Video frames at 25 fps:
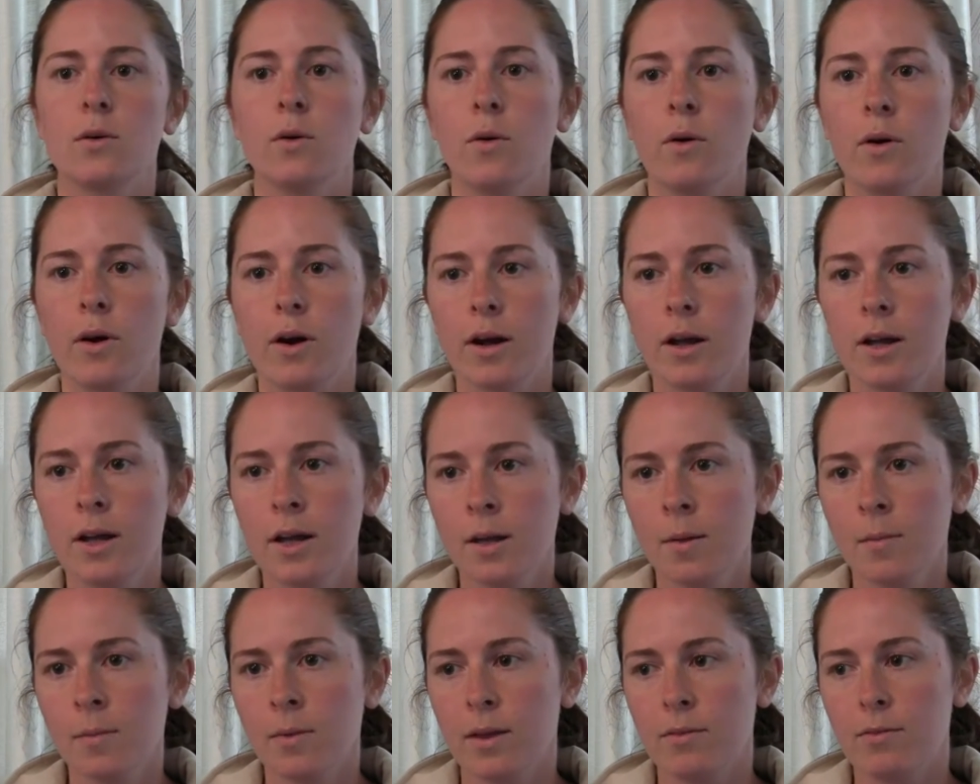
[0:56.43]
or
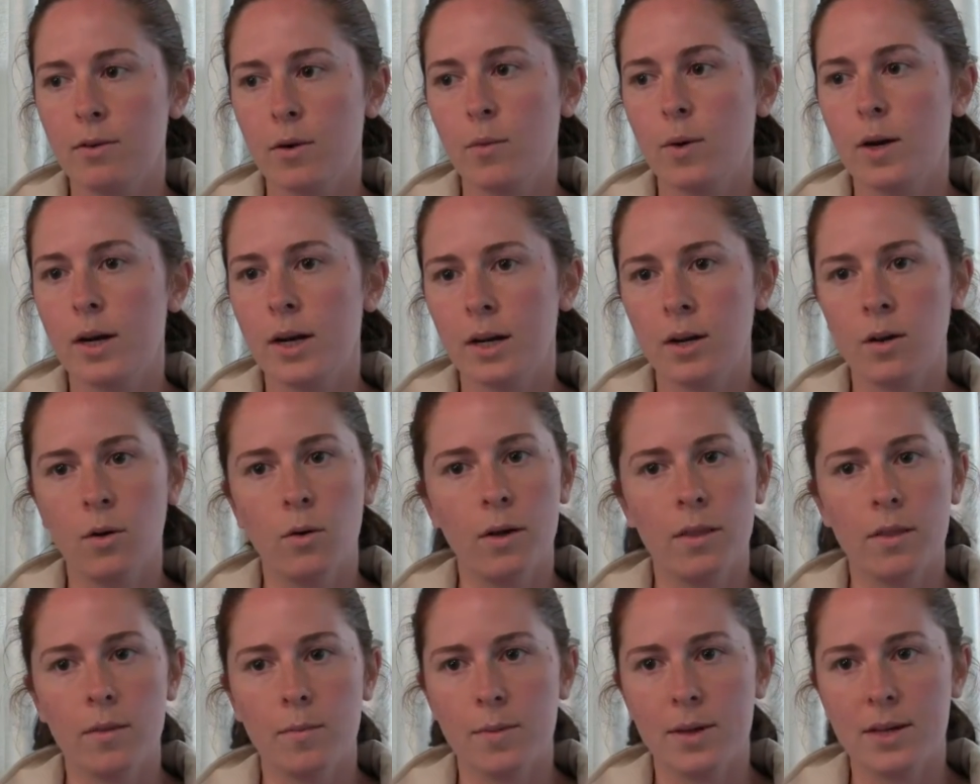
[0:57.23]
if I want to
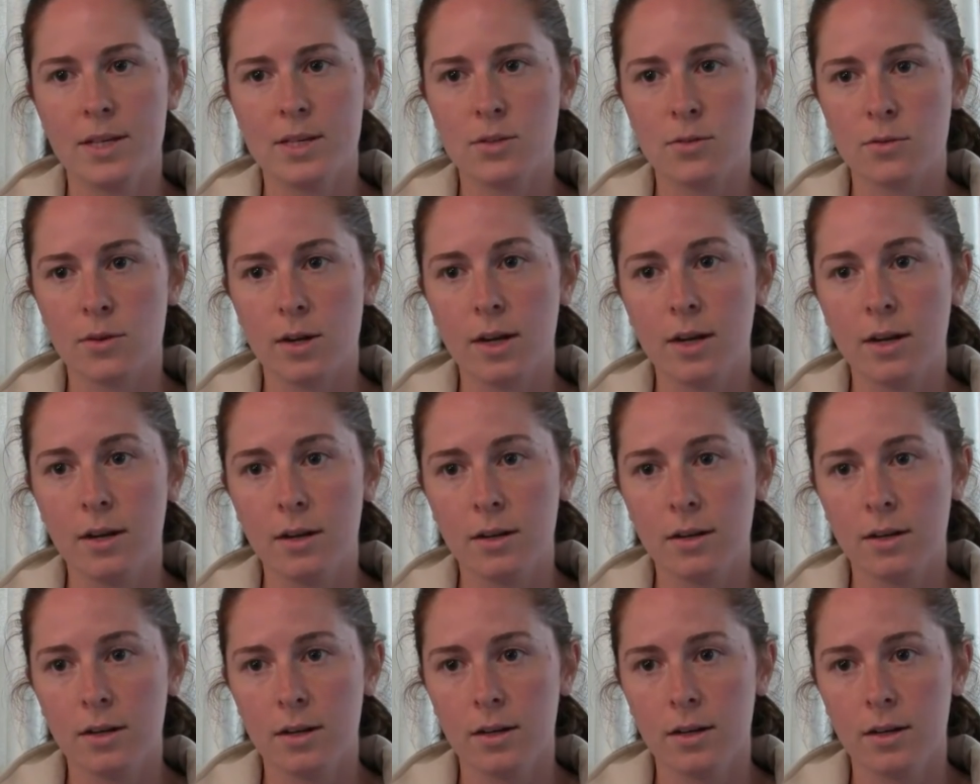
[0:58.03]
go on the peace run,